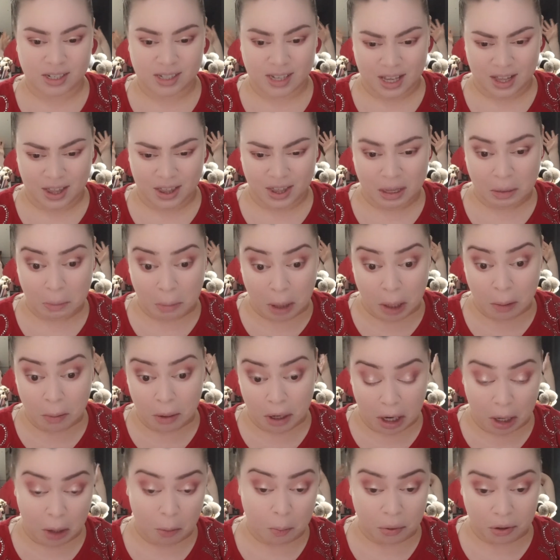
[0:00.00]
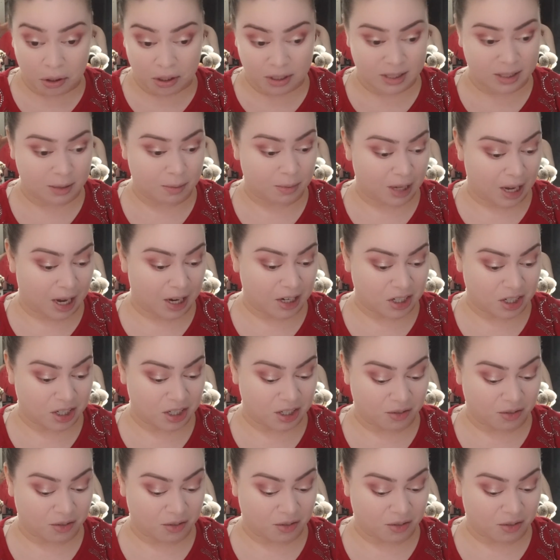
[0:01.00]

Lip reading: I think maybe I'll put some lashes